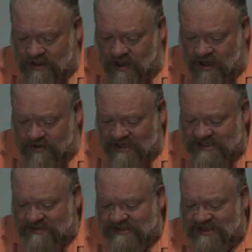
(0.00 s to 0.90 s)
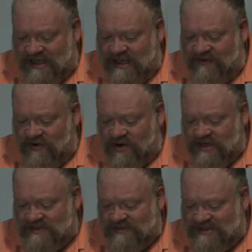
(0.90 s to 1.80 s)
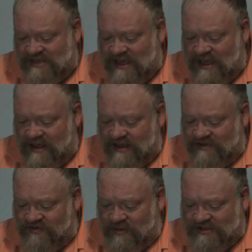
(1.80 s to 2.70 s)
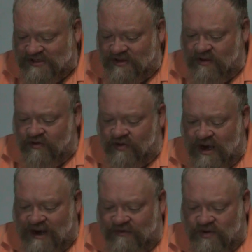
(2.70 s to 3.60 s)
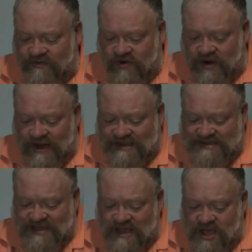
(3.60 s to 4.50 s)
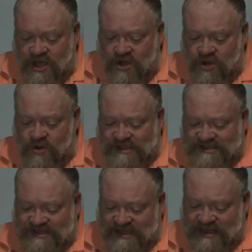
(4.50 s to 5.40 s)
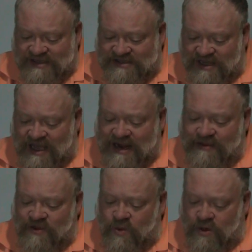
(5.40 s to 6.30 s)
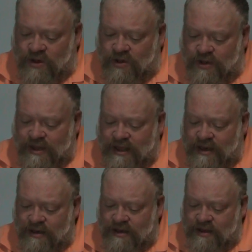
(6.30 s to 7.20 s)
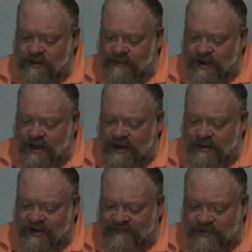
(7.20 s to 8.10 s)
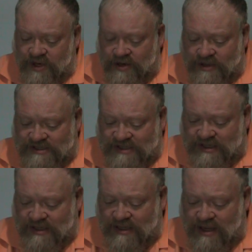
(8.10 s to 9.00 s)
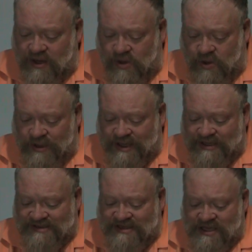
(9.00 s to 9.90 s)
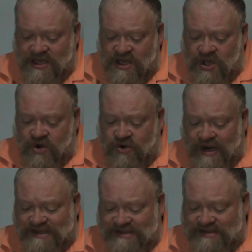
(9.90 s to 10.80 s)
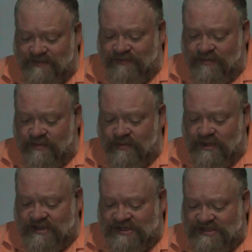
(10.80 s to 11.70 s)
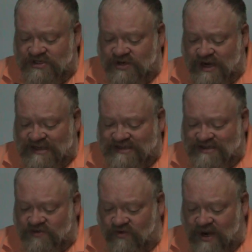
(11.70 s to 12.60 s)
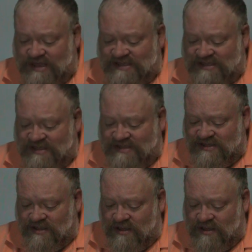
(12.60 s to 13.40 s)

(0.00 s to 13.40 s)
on Christmas Eve or Christmas Day is represented the arrival of Christ, who is seen as the light of the world and an embodiment of purity and holiness. Christ, Jesus Christ, is a righteousness,